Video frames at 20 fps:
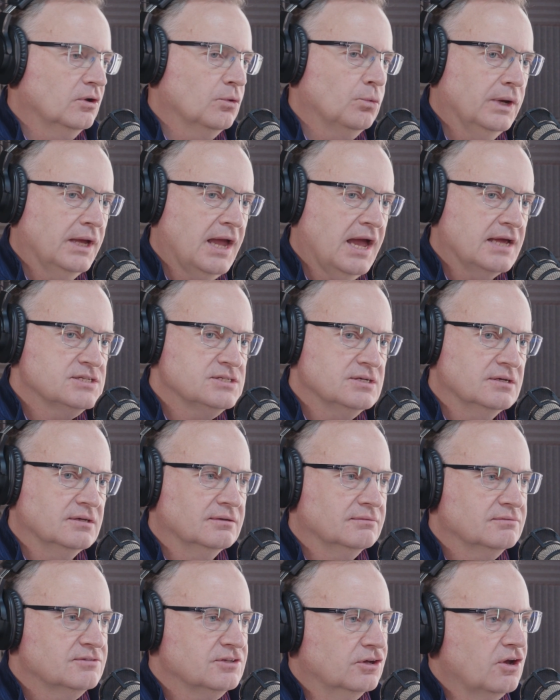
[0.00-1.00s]
we had
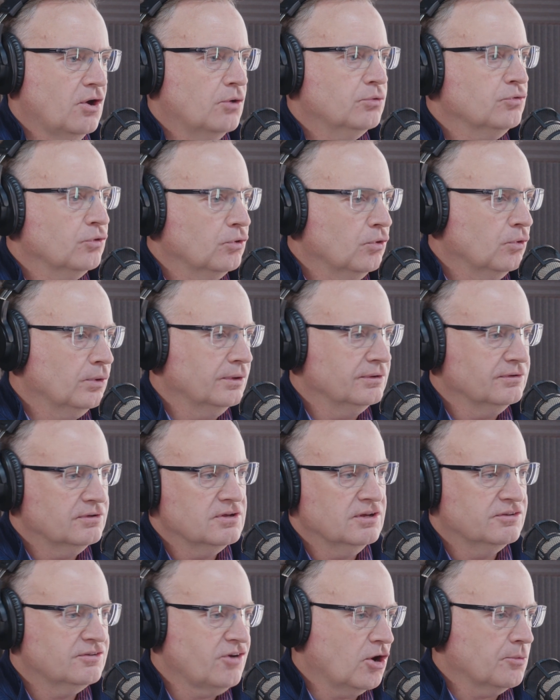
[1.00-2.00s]
to go through
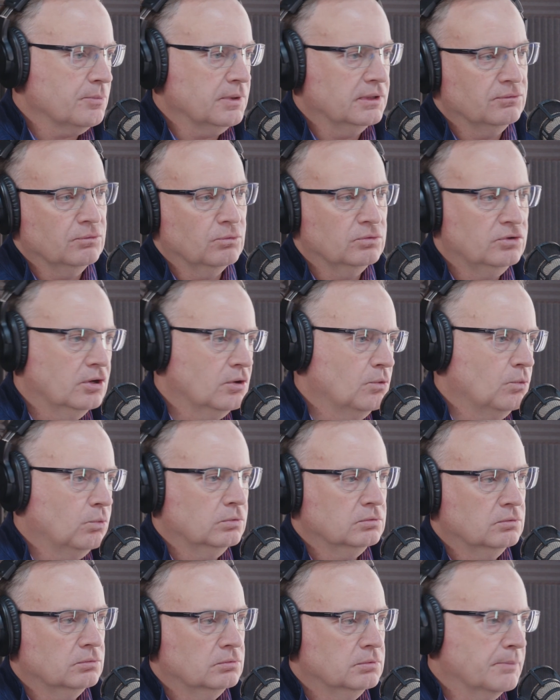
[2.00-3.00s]
and determine,
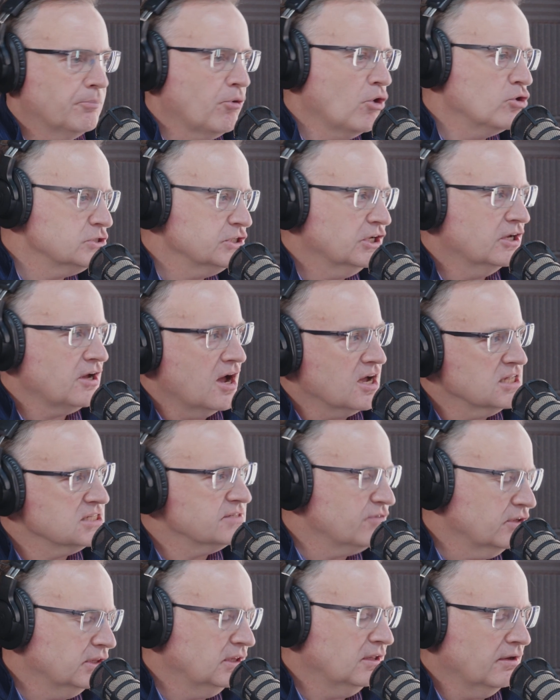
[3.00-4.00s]
the pros and
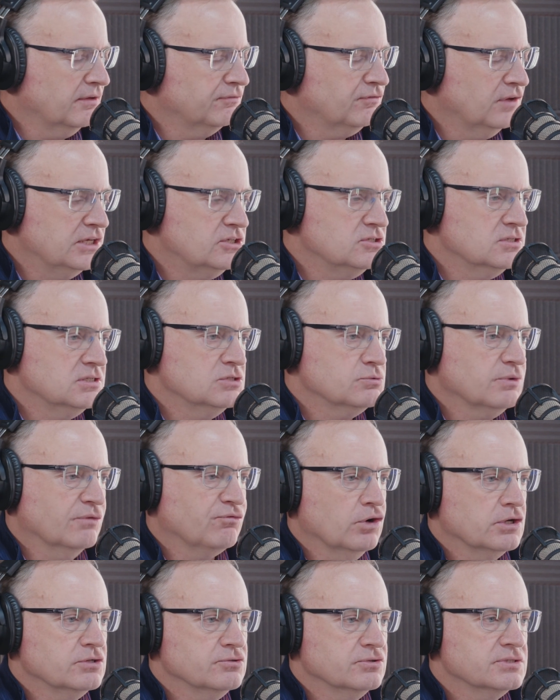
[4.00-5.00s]
cons of each of these
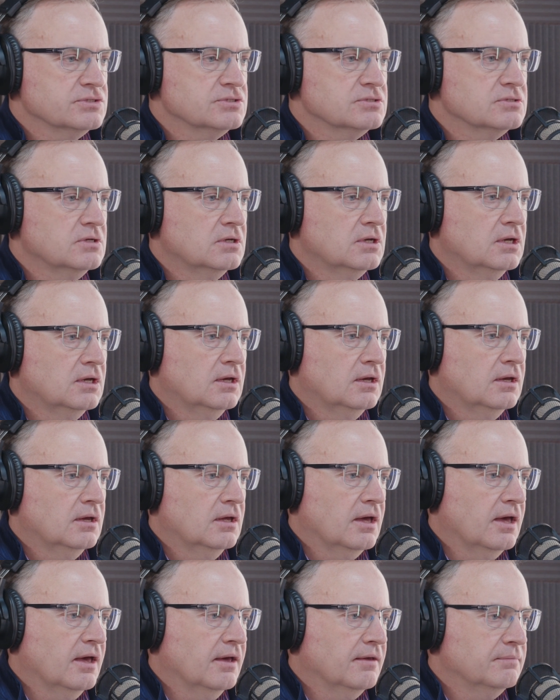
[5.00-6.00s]
refrigerants.
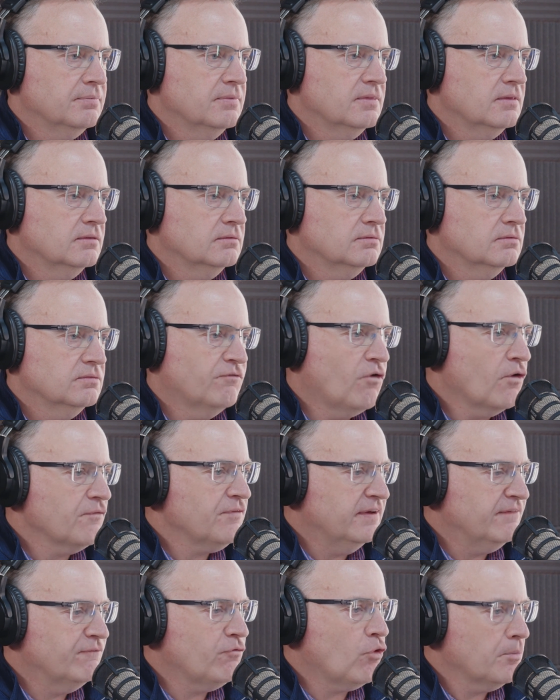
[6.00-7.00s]

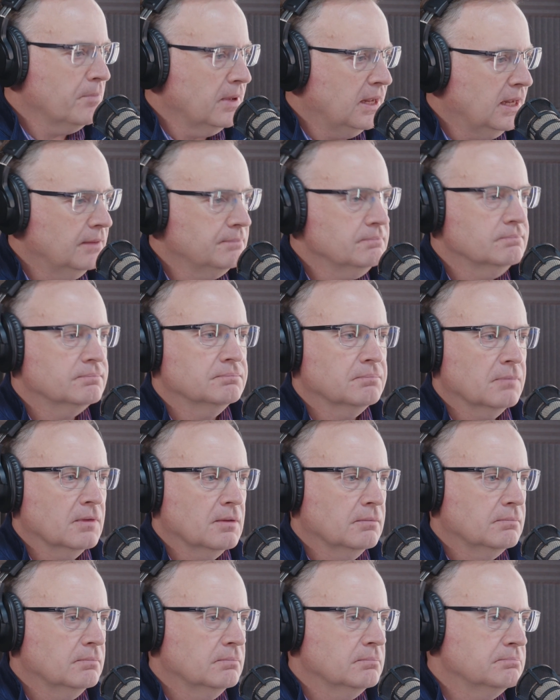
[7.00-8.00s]
454B
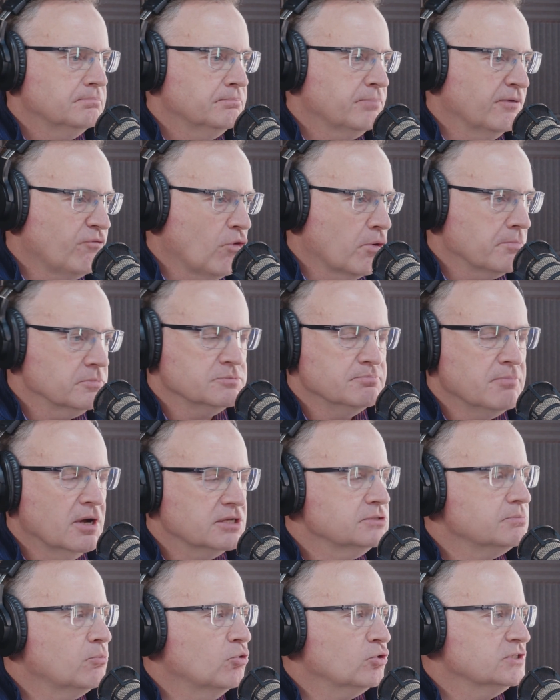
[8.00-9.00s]
performs
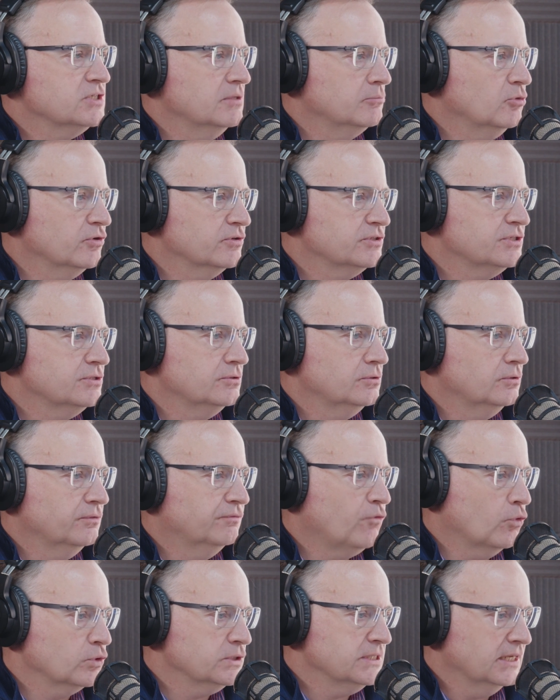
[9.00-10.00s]
much more similar to
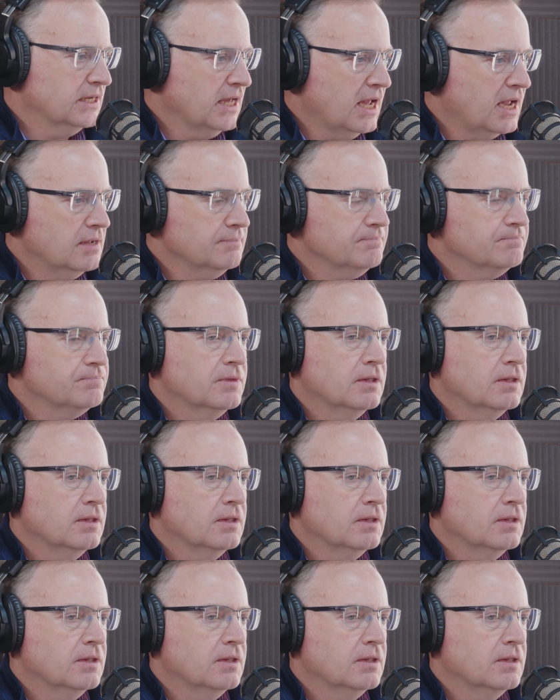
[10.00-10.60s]
410A.